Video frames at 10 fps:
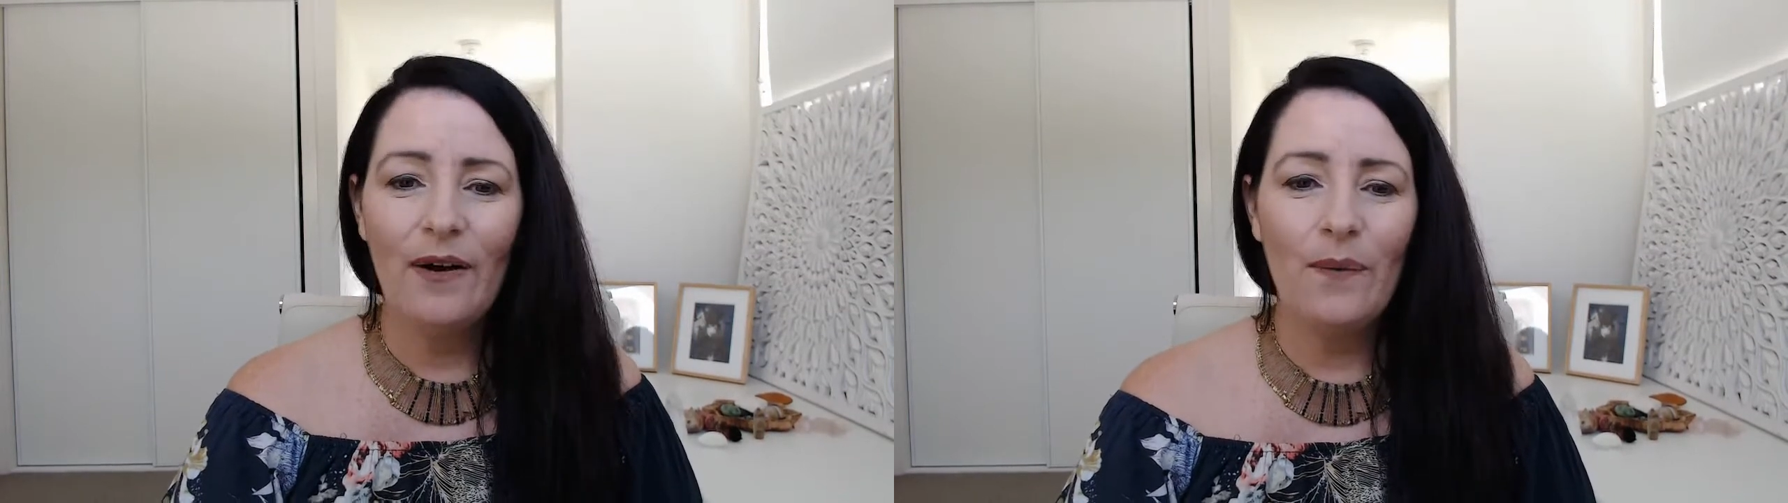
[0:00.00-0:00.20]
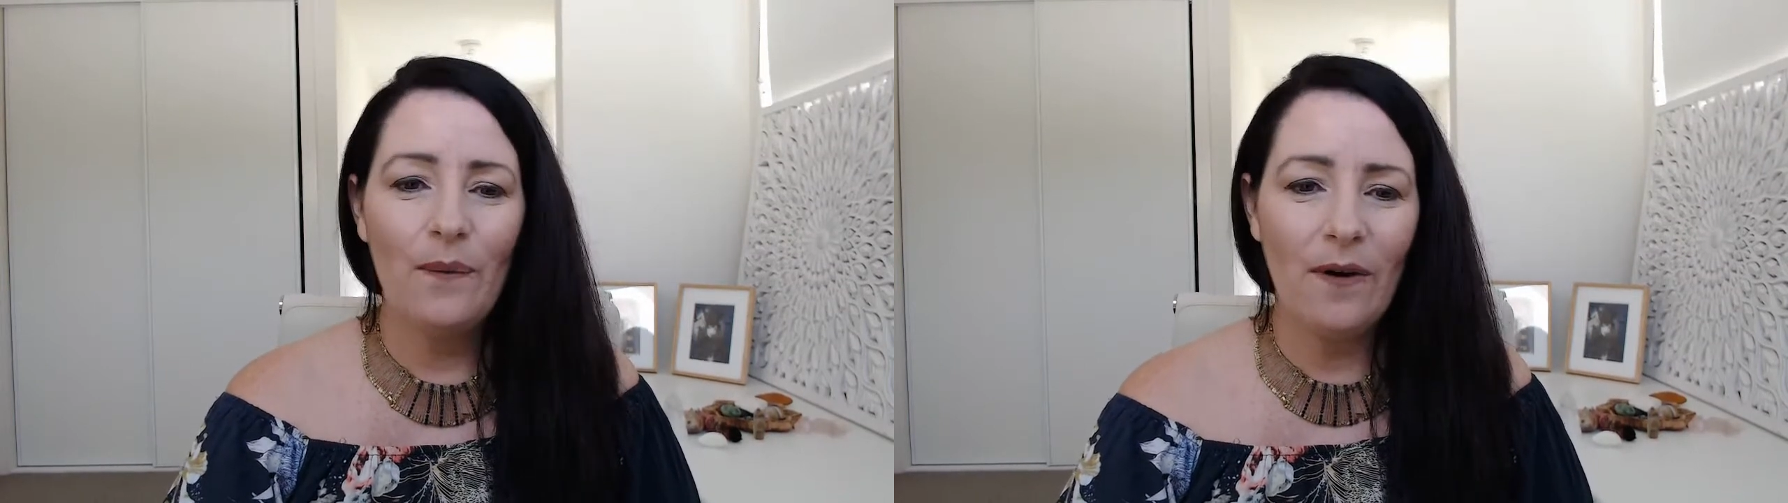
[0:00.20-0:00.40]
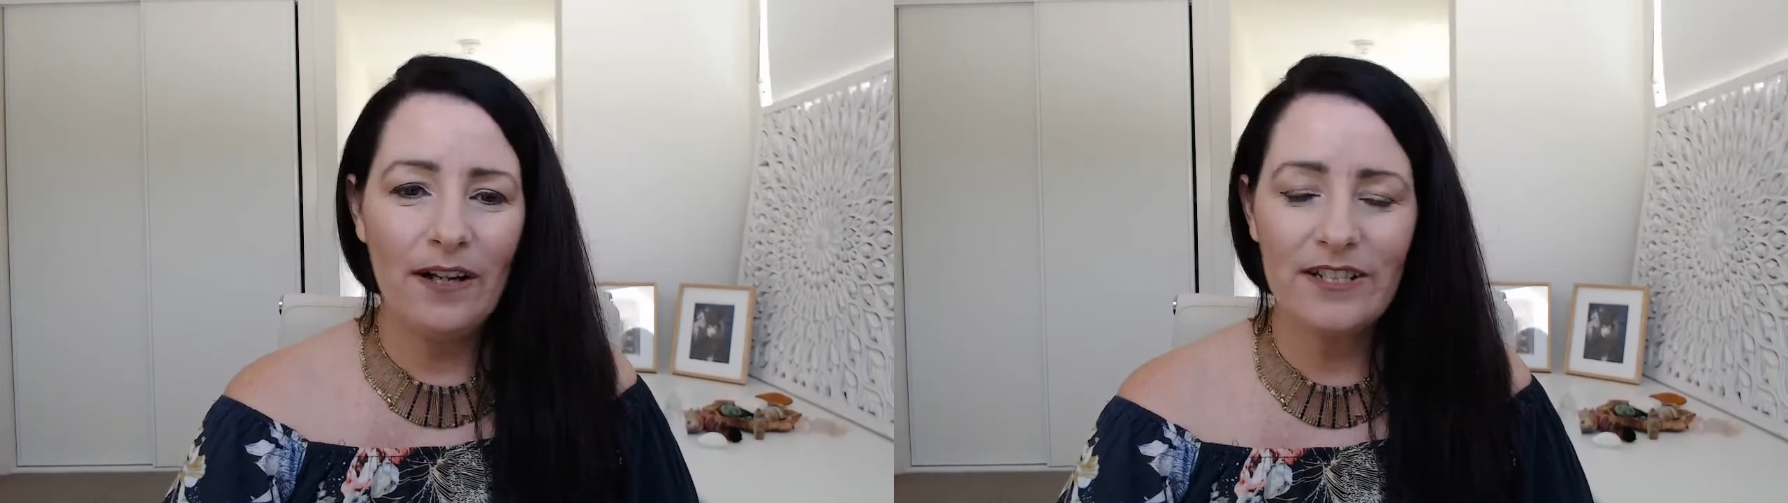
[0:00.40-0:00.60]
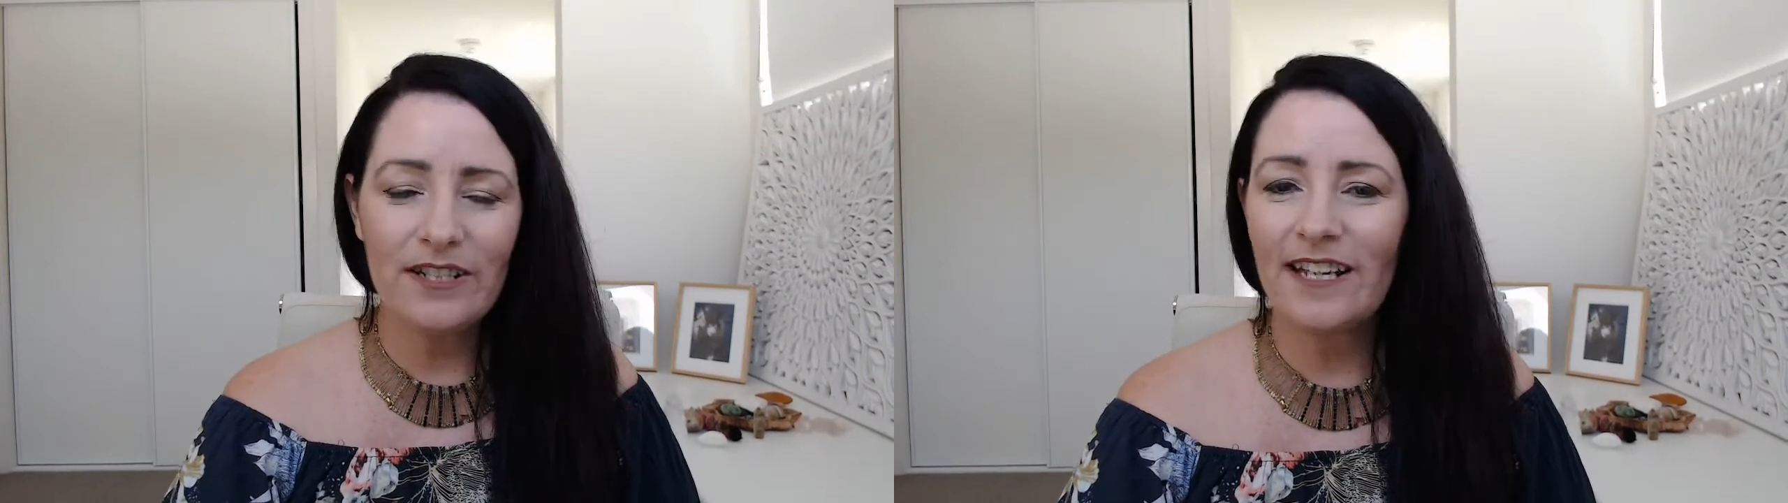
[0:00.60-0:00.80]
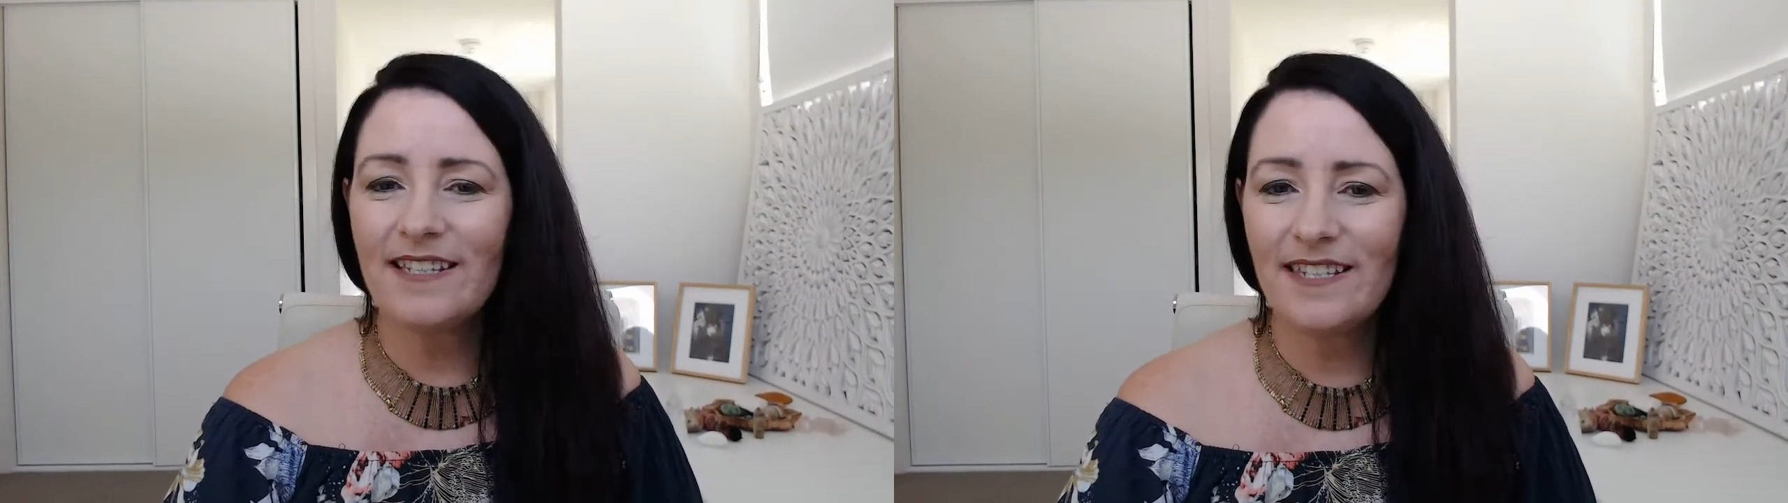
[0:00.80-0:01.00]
What do they